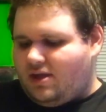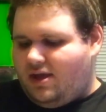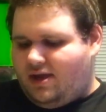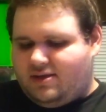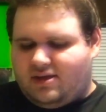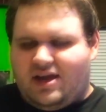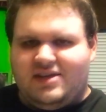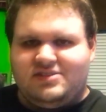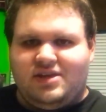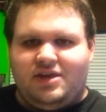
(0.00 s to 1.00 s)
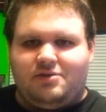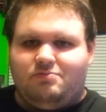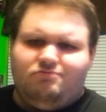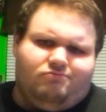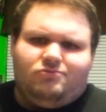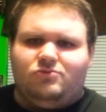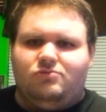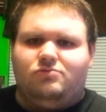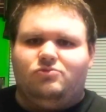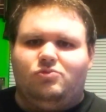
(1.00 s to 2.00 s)
And the guy's like,
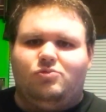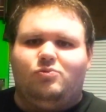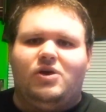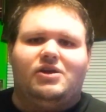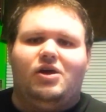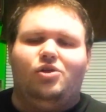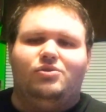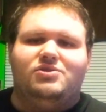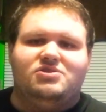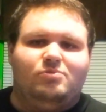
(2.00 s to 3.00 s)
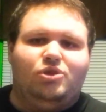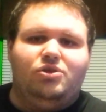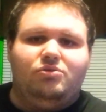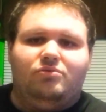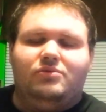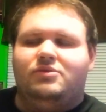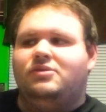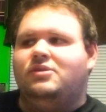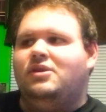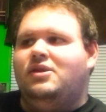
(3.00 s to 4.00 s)
"Well, what color is the balloon?"
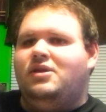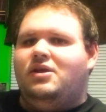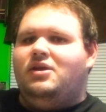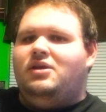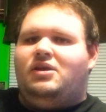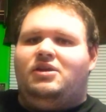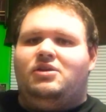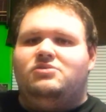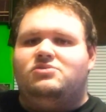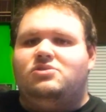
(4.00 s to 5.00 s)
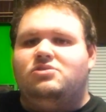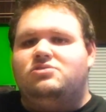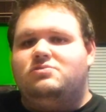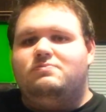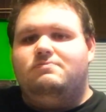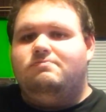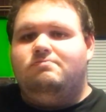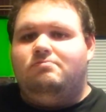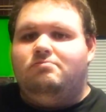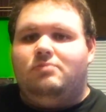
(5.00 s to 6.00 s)
And he goes, "There's
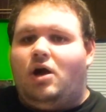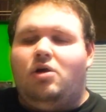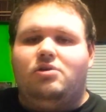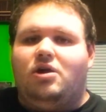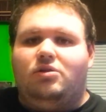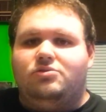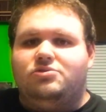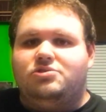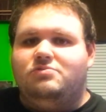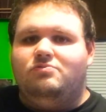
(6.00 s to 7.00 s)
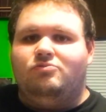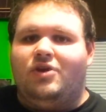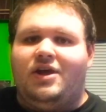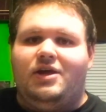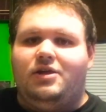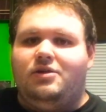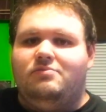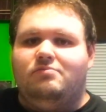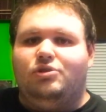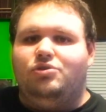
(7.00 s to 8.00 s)
all colors. Red,
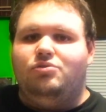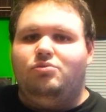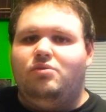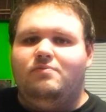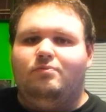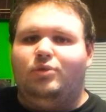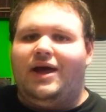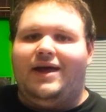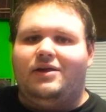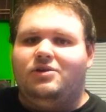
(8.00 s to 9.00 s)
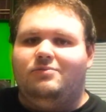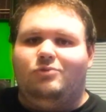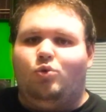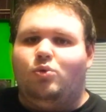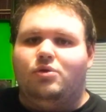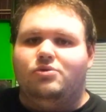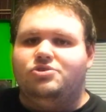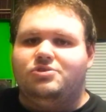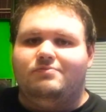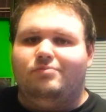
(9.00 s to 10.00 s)
blue, black,
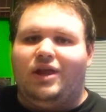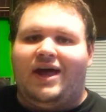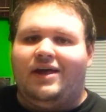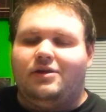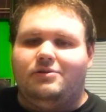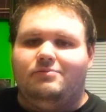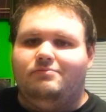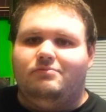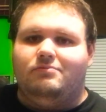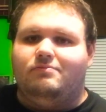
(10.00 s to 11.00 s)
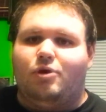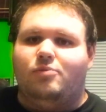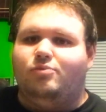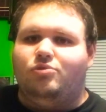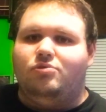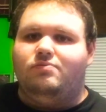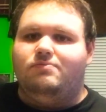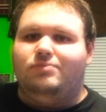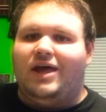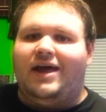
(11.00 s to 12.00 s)
orange, black, purple,
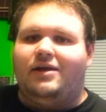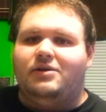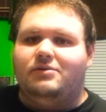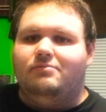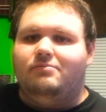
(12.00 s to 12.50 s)
black."